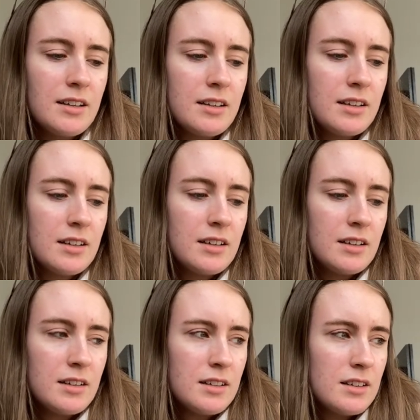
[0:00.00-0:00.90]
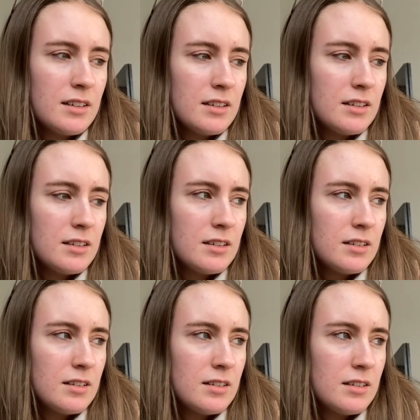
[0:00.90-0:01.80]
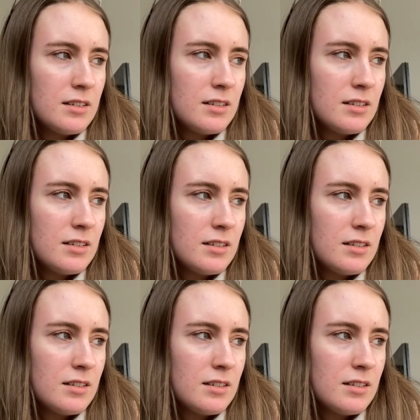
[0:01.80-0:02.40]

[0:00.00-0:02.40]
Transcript: And I found out someone's gender yesterday.